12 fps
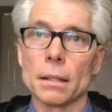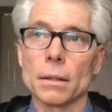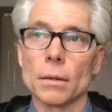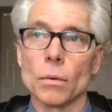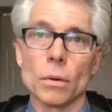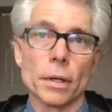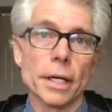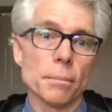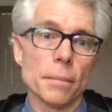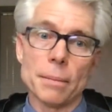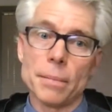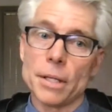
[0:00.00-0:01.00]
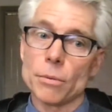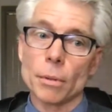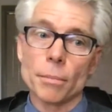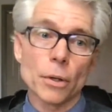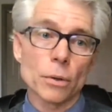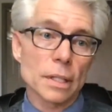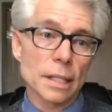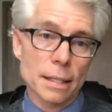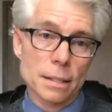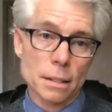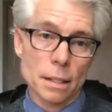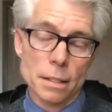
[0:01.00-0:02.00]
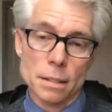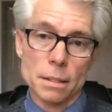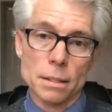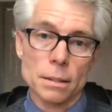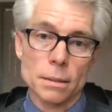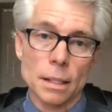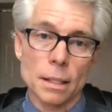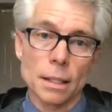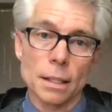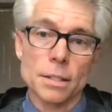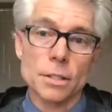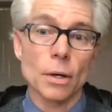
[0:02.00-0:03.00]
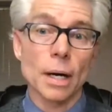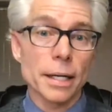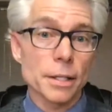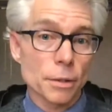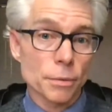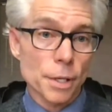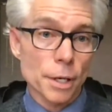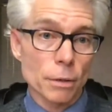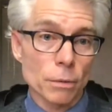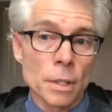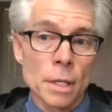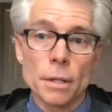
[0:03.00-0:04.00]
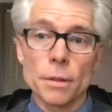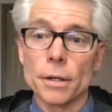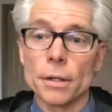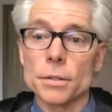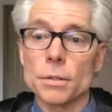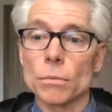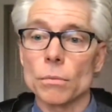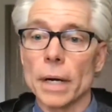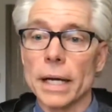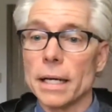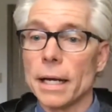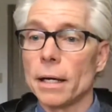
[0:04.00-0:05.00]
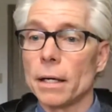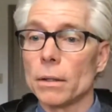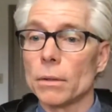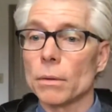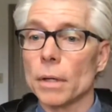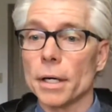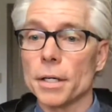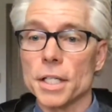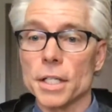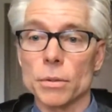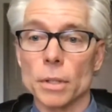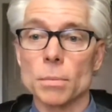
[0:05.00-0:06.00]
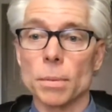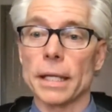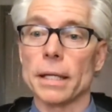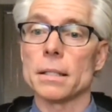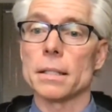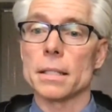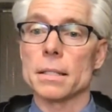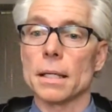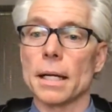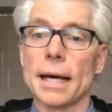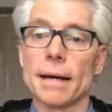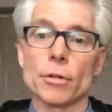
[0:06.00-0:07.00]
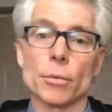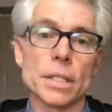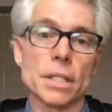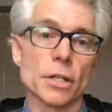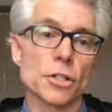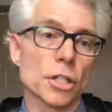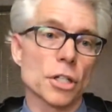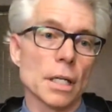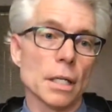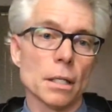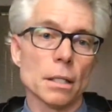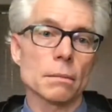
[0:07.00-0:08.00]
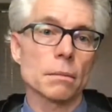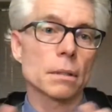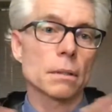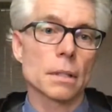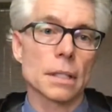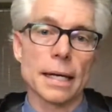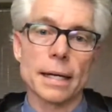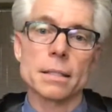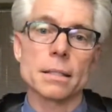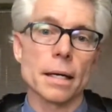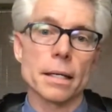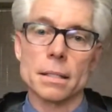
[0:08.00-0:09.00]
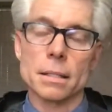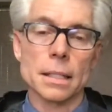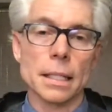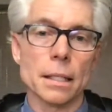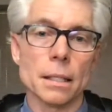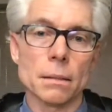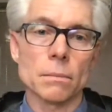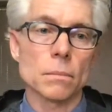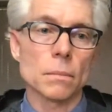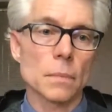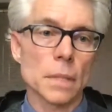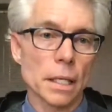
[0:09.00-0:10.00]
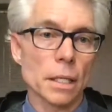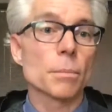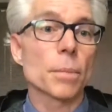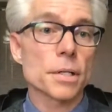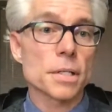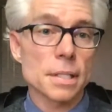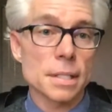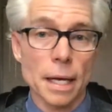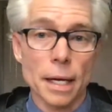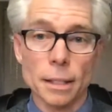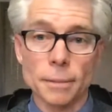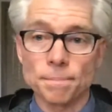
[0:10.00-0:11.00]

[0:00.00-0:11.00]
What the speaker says: or it may be the remote class sizes. So I don't know. Right now, our district's plan doesn't have a reduction in class sizes in the in-person setting.